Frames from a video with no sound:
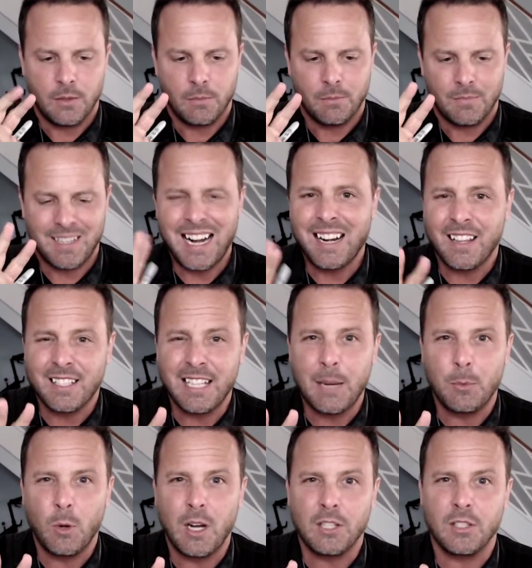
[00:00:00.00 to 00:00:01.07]
kind of the same
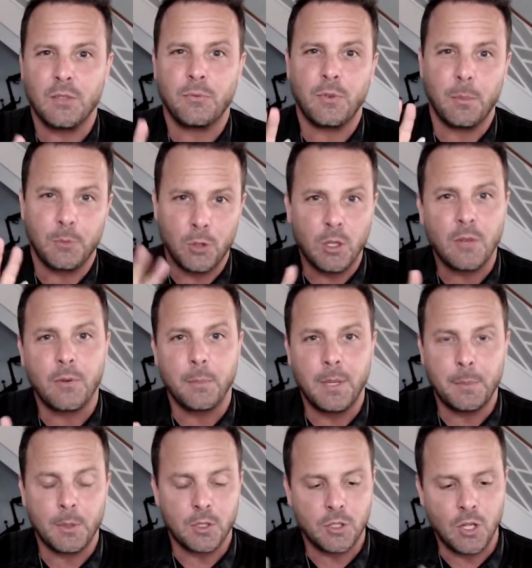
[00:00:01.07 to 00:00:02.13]
question from two different
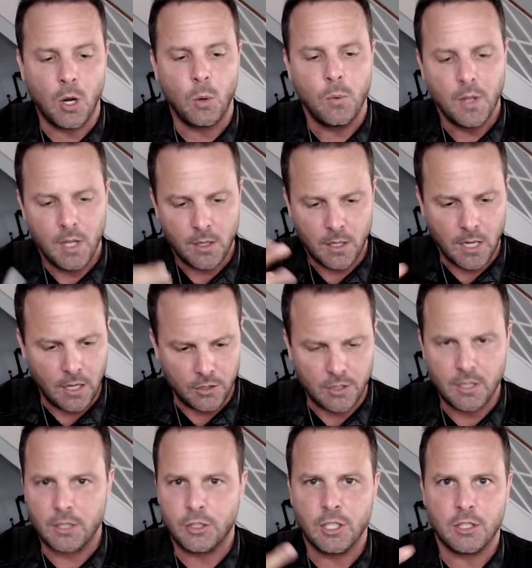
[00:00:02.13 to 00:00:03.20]
people, so I'll
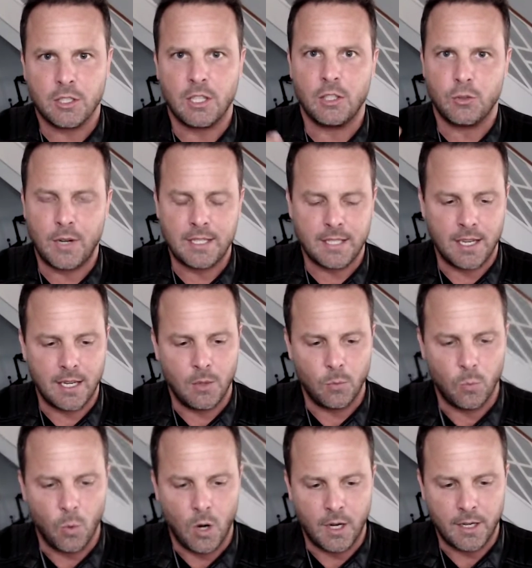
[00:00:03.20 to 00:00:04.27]
just address it in
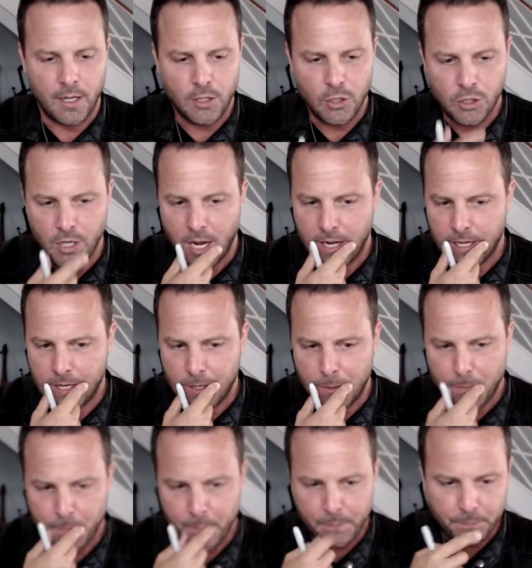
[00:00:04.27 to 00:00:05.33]
one shot here.
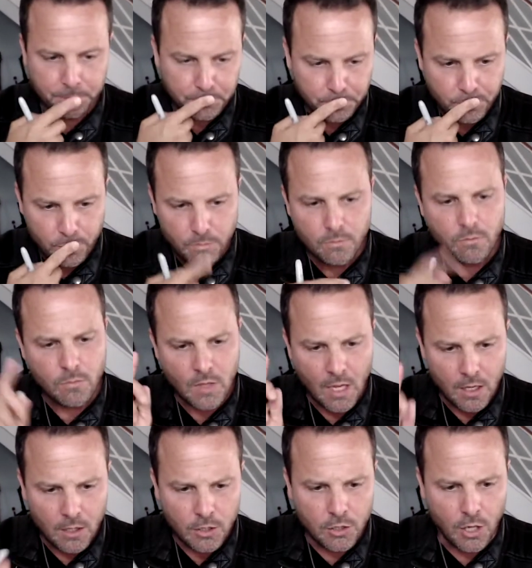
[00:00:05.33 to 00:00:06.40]

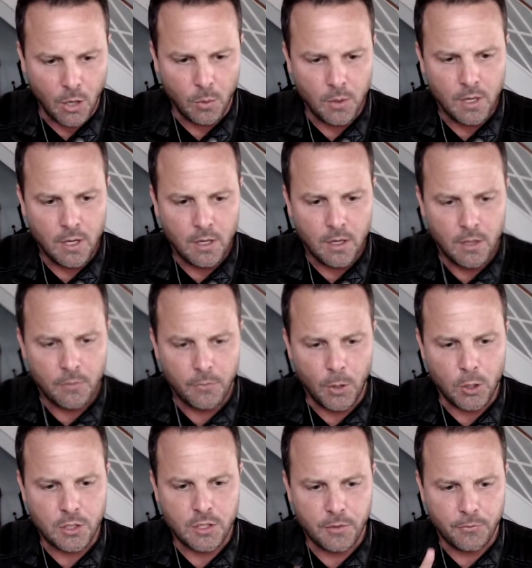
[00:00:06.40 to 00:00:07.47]
So
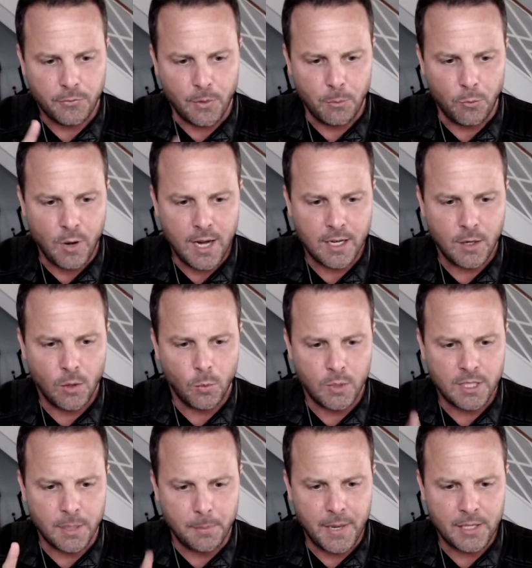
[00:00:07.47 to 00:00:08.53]
first, from Rick, what's
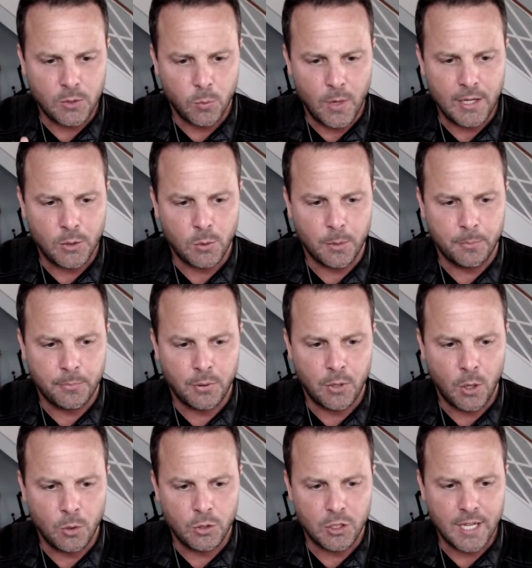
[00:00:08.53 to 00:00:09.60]
the best way to
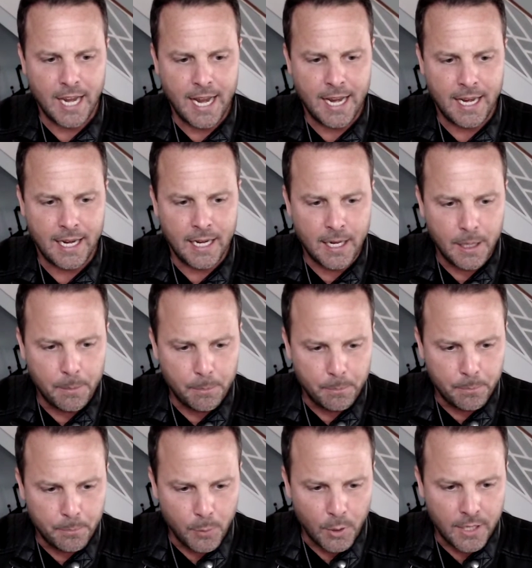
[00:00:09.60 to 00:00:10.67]
approach a
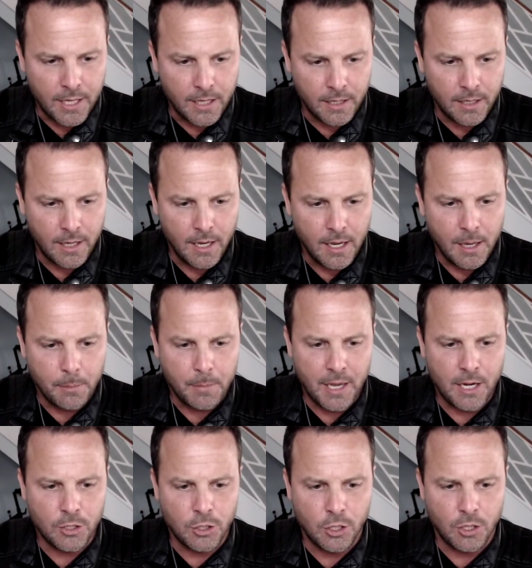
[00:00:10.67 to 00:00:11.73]
booking
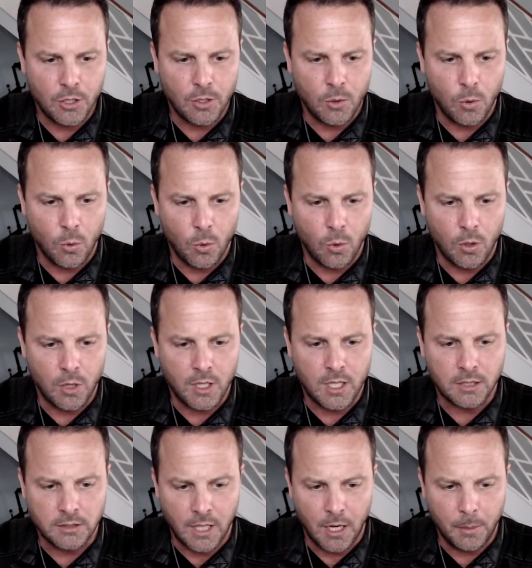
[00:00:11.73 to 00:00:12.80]
manager or
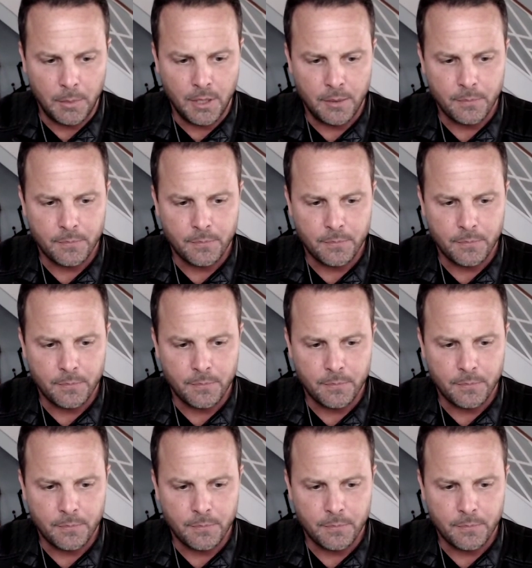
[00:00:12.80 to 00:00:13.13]
club?